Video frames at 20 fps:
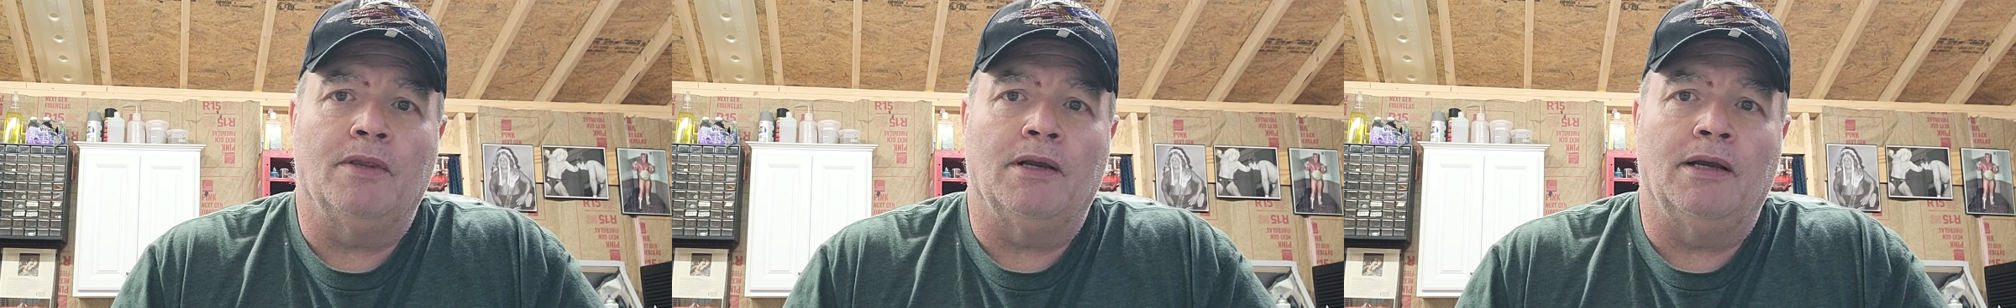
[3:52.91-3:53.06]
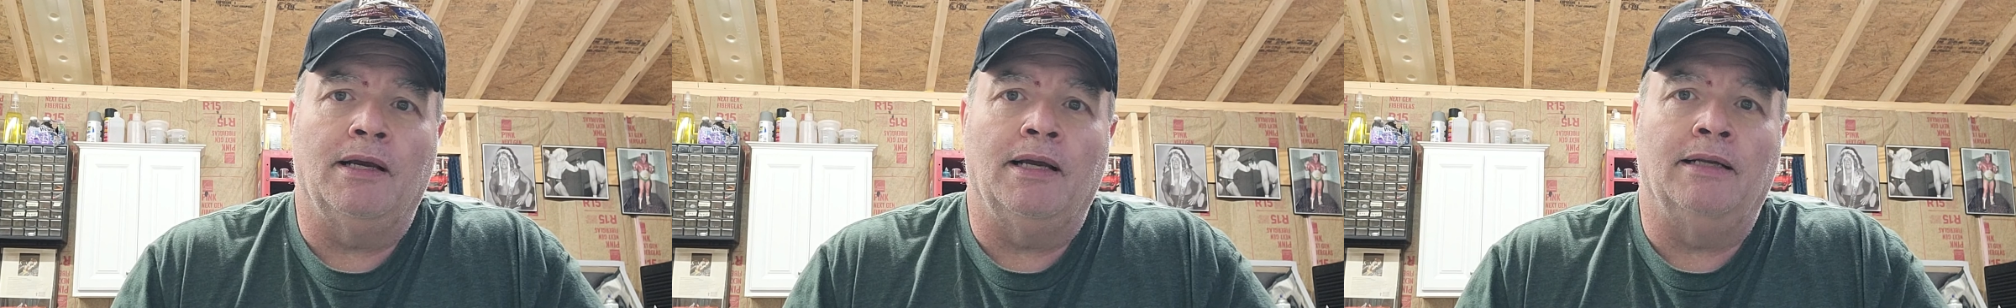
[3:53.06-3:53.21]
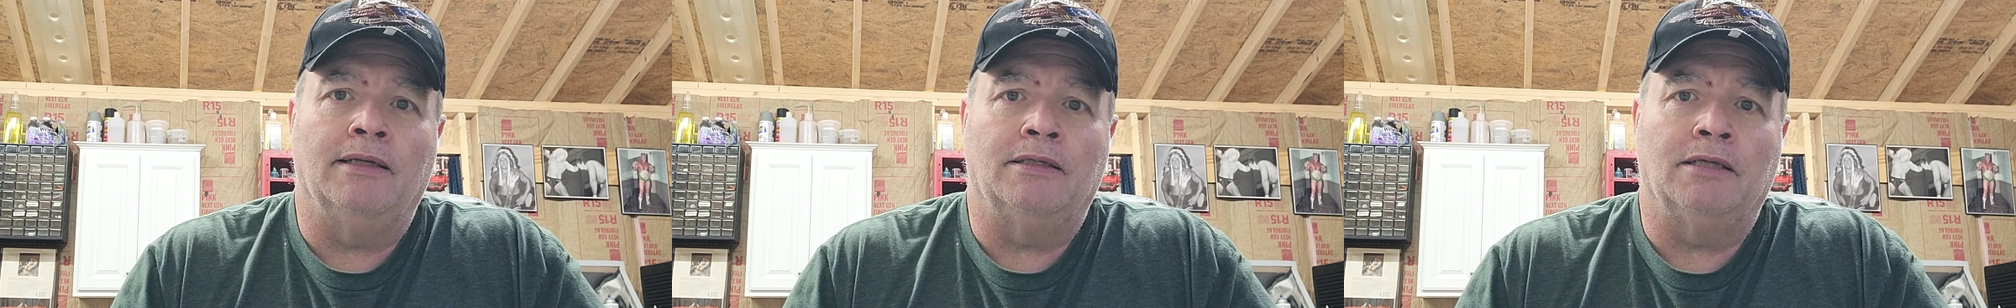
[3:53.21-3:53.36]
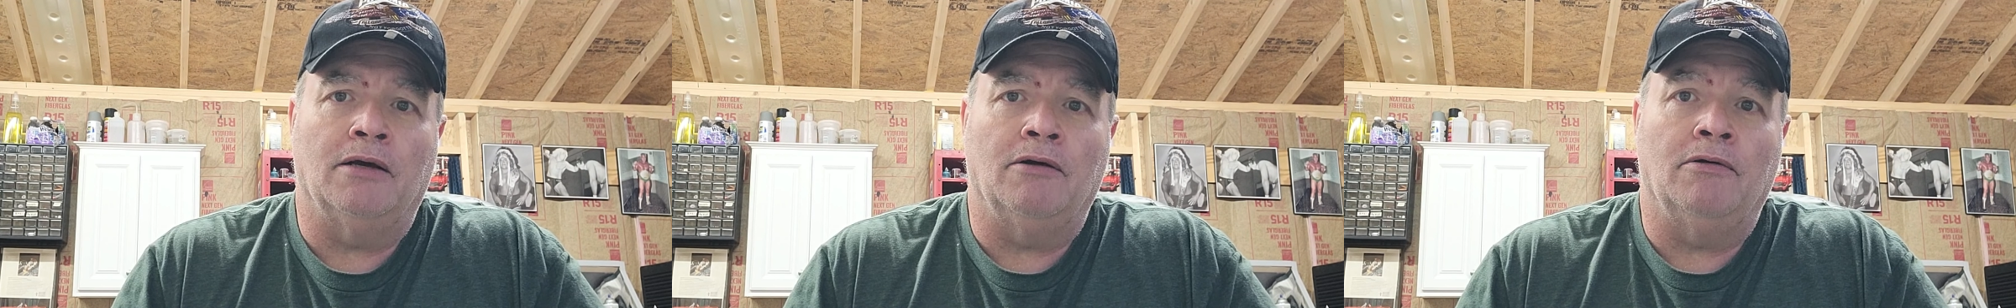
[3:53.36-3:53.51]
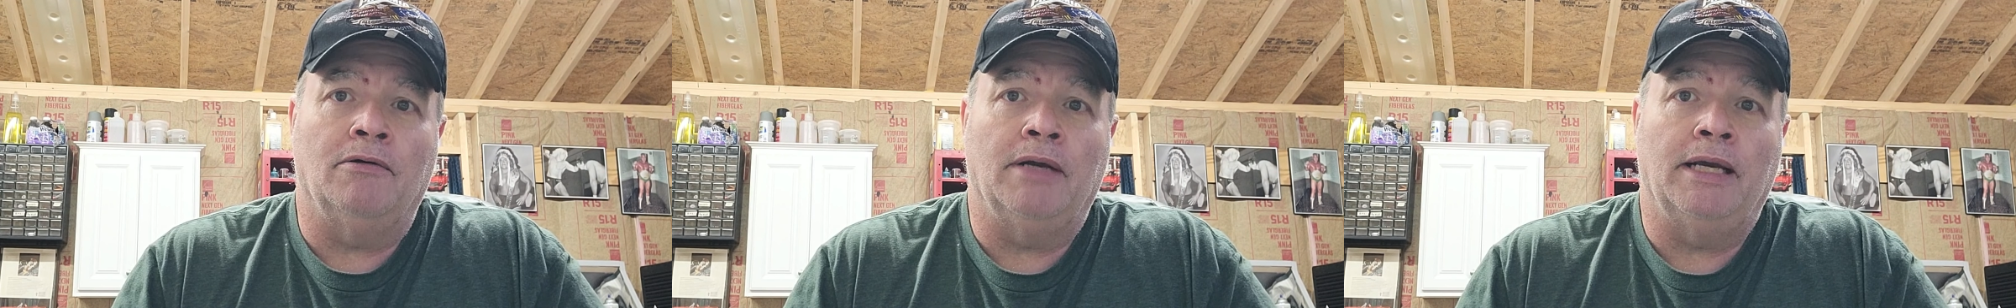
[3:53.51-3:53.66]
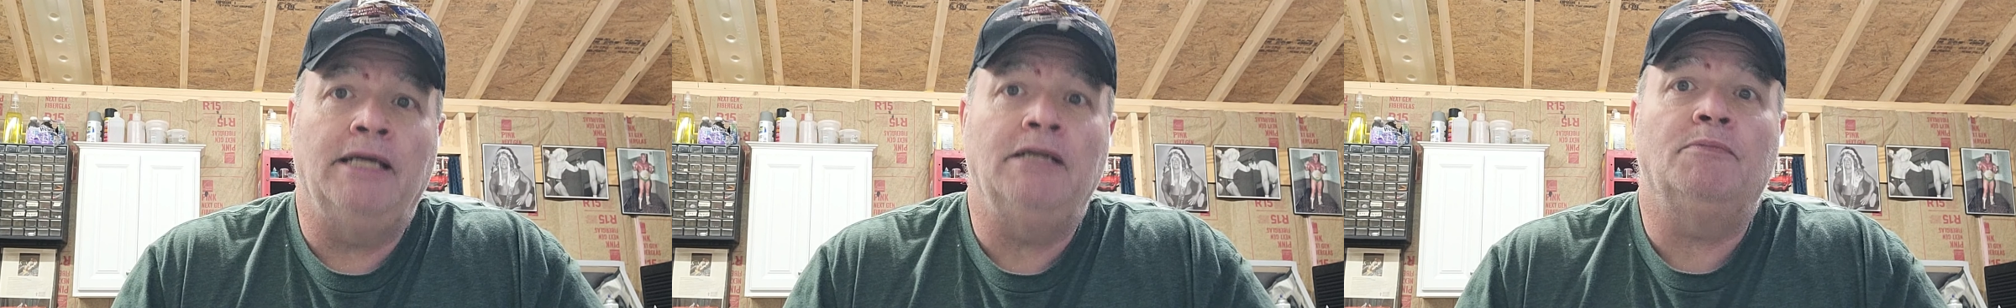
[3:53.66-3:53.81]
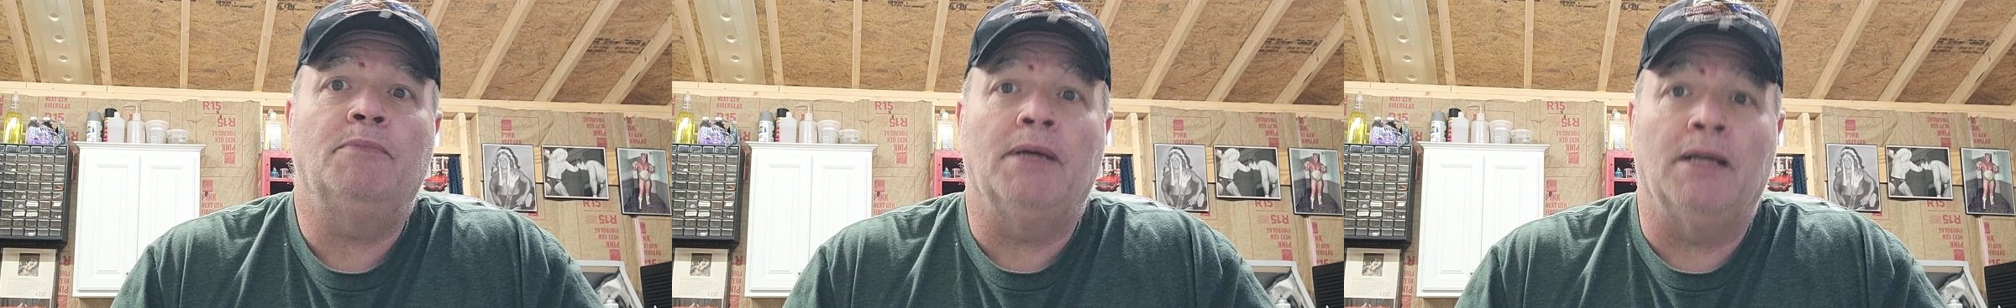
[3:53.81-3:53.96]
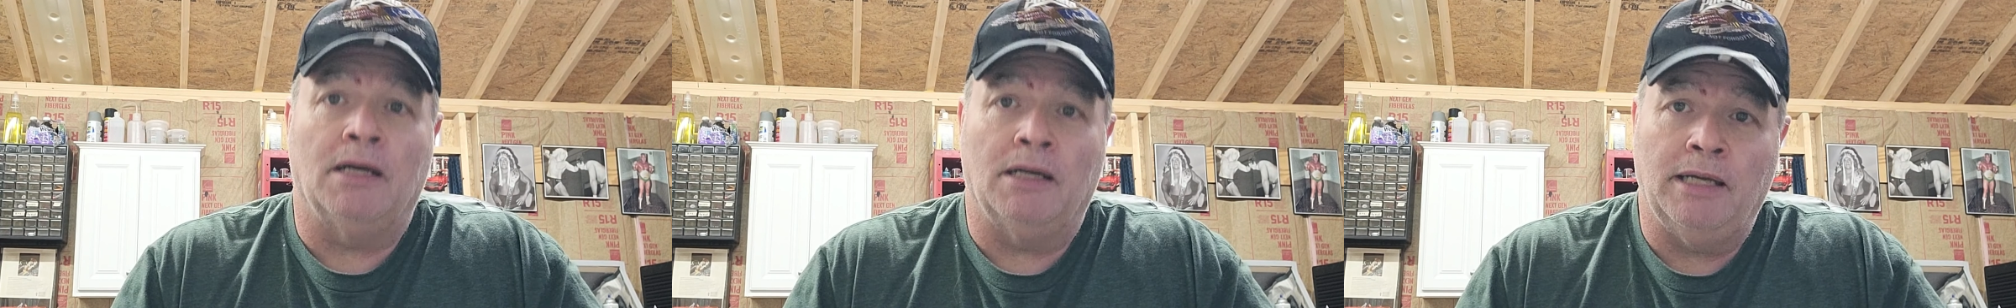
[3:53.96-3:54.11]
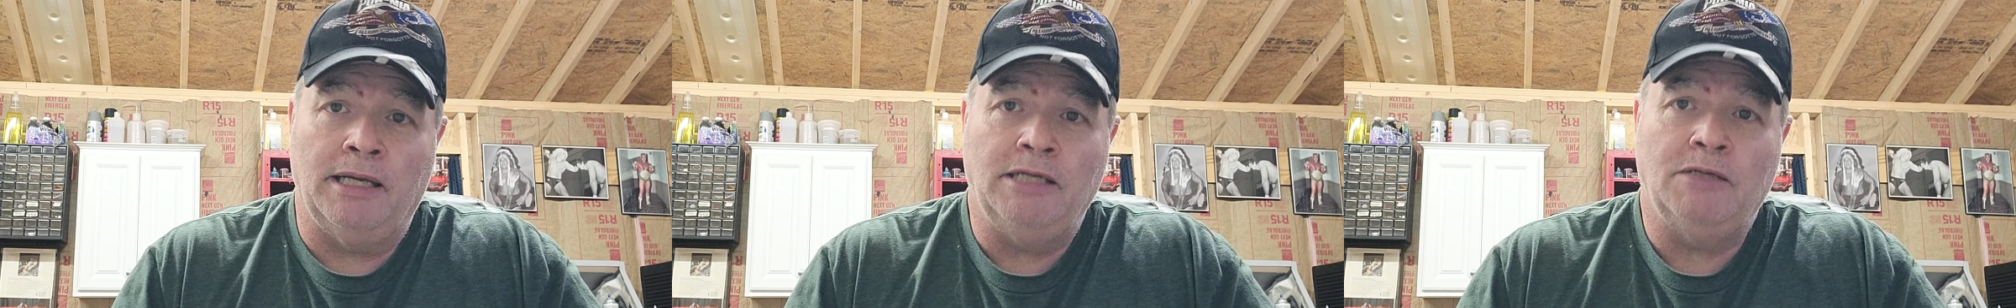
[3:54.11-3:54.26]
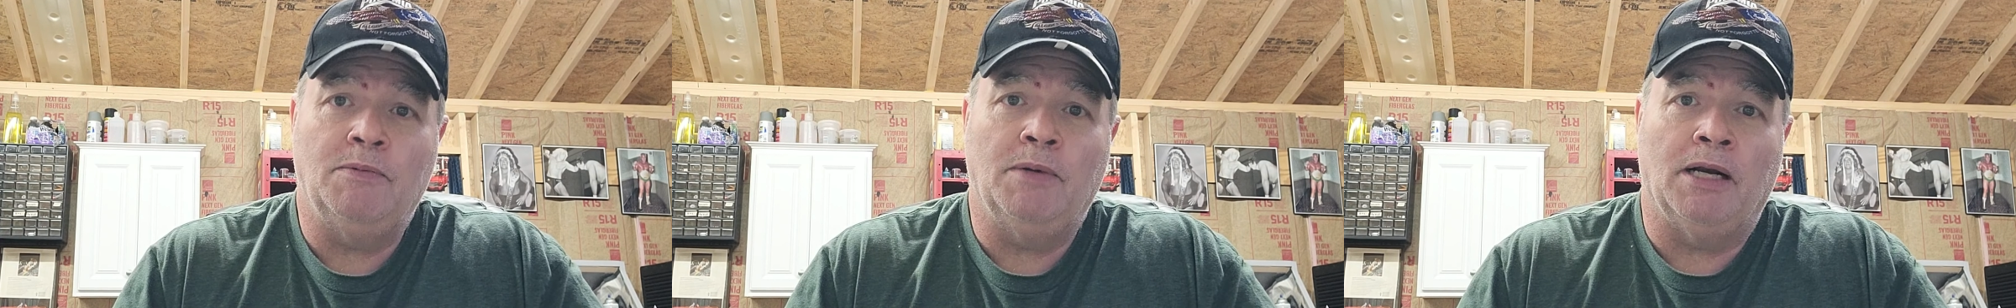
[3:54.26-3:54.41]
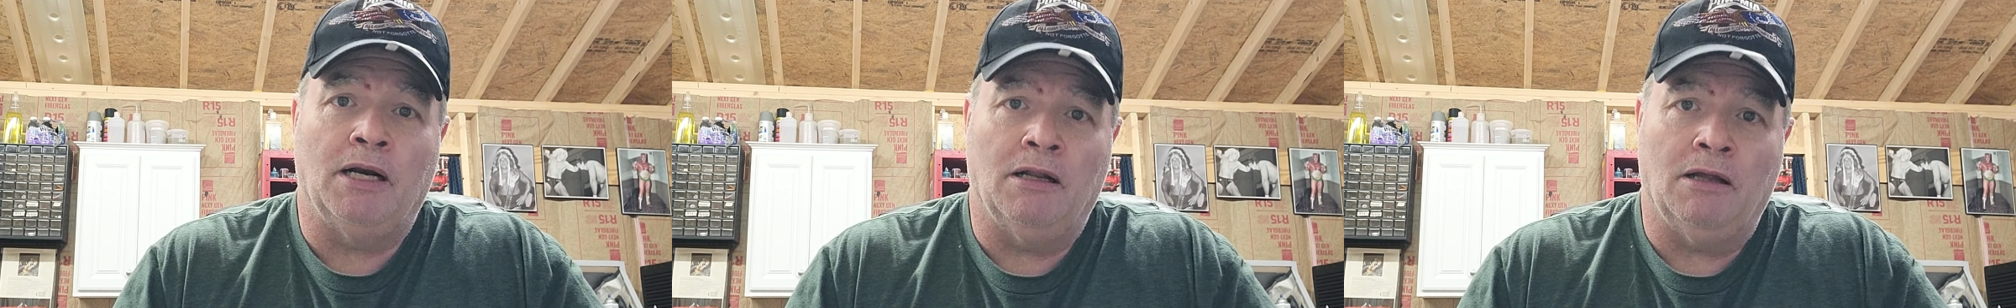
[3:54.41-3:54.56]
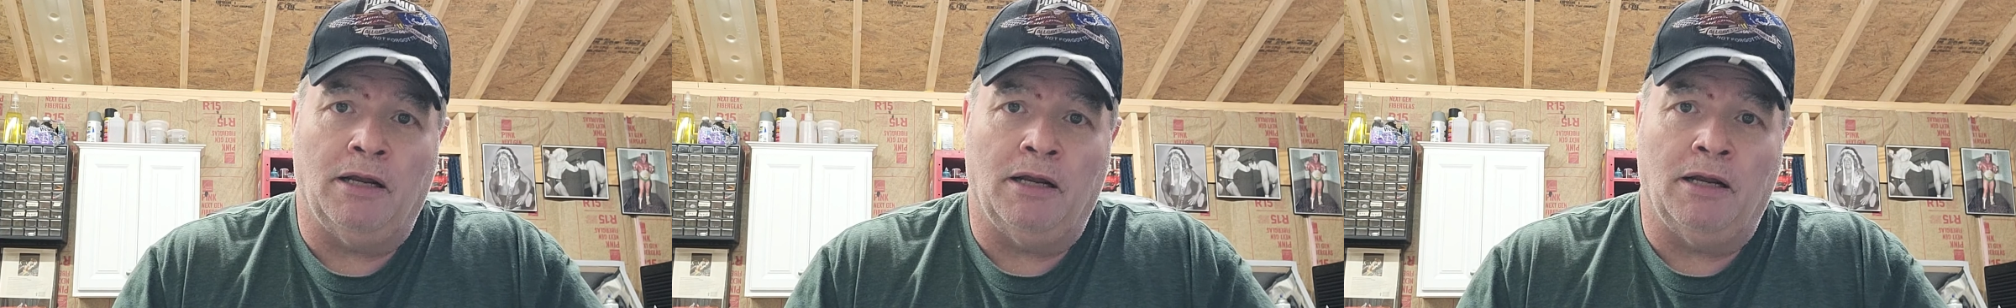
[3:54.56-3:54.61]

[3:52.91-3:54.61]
and so he's been a